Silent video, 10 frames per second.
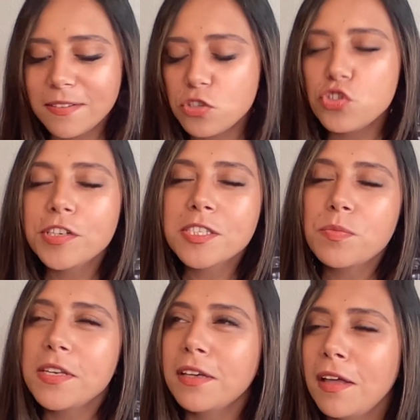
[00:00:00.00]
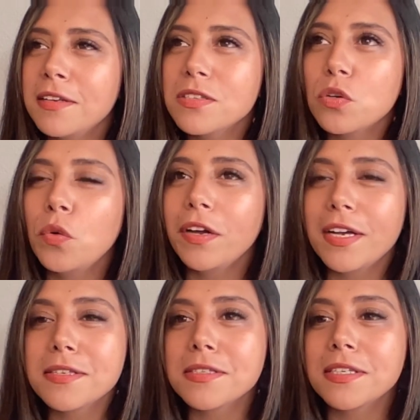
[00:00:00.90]
it's just because
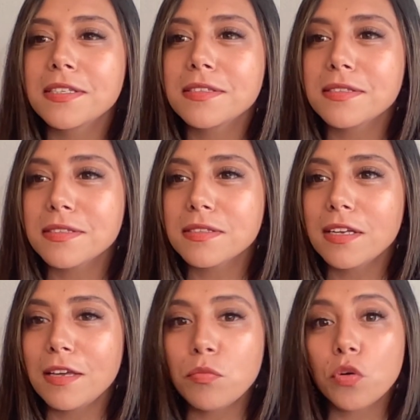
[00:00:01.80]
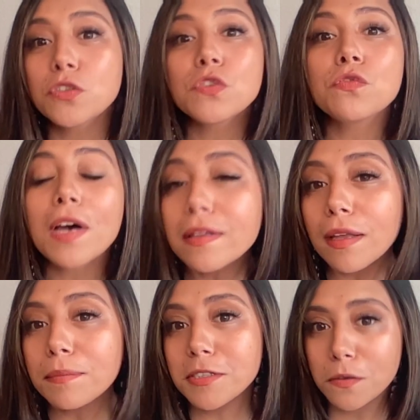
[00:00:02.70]
Aquarius is a more
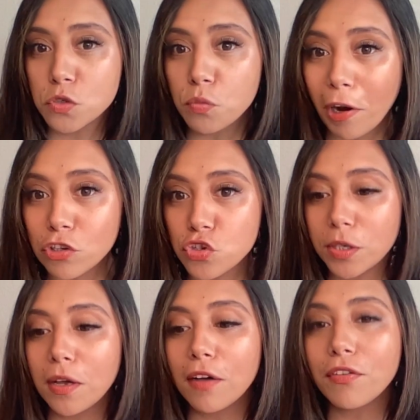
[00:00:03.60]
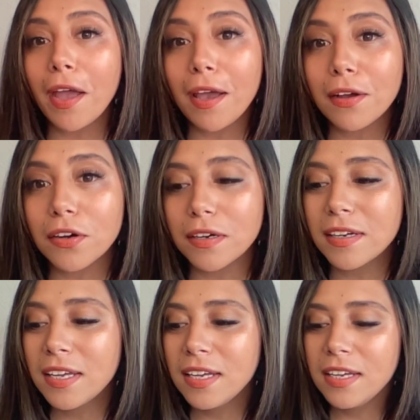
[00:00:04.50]
developed expression of air,
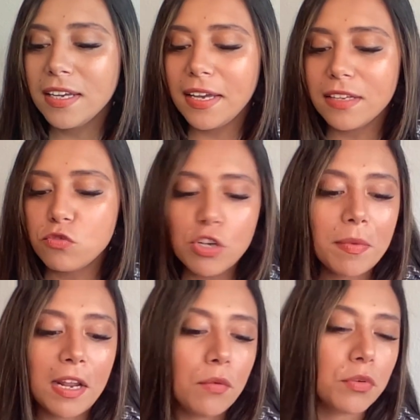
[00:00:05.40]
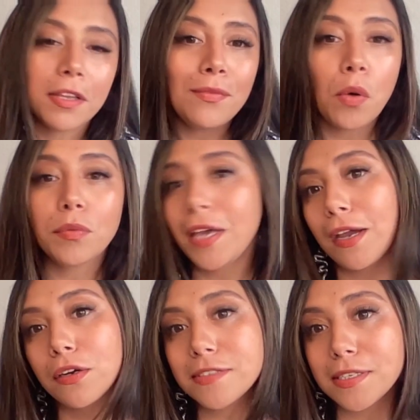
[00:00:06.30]
and Gemini really won't
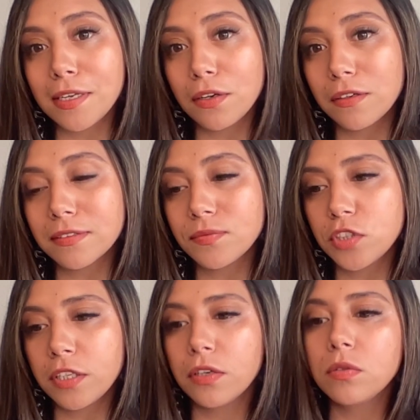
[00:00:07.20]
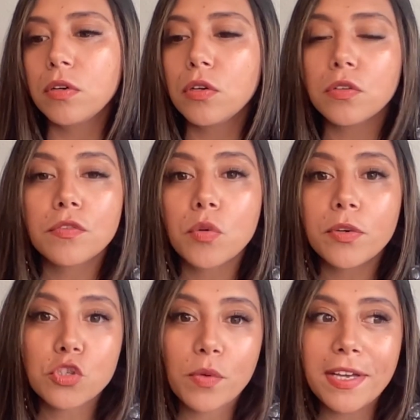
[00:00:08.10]
care to hear, you know, all of the
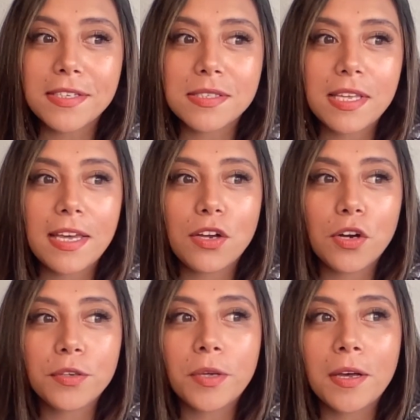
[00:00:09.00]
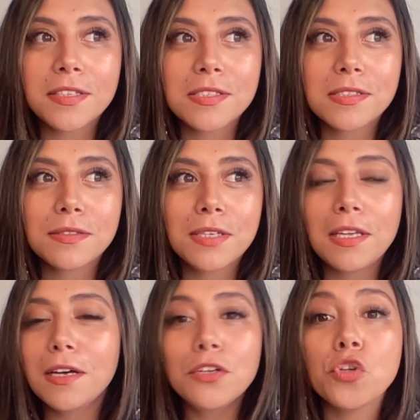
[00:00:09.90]
which ways they are not
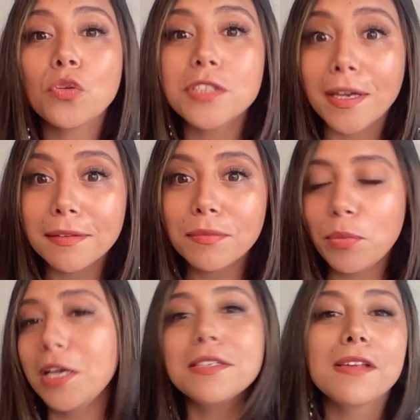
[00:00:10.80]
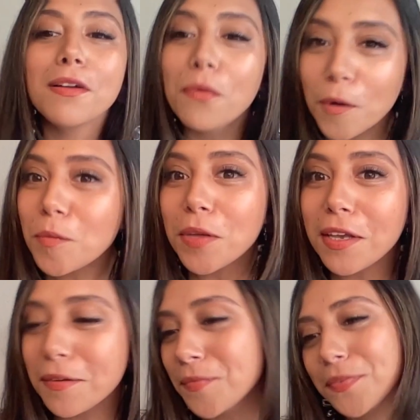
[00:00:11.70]
adulting, because they don't want to
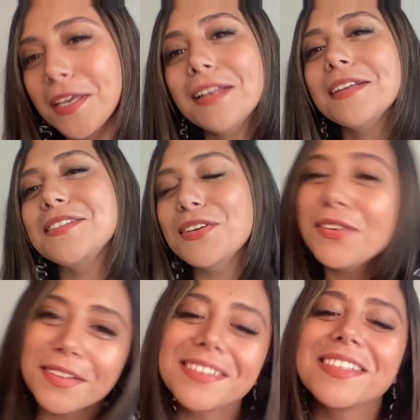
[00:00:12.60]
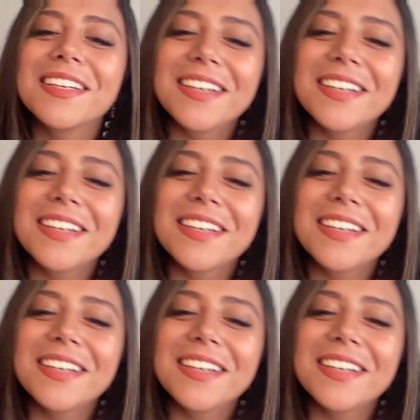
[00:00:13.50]
be an adult.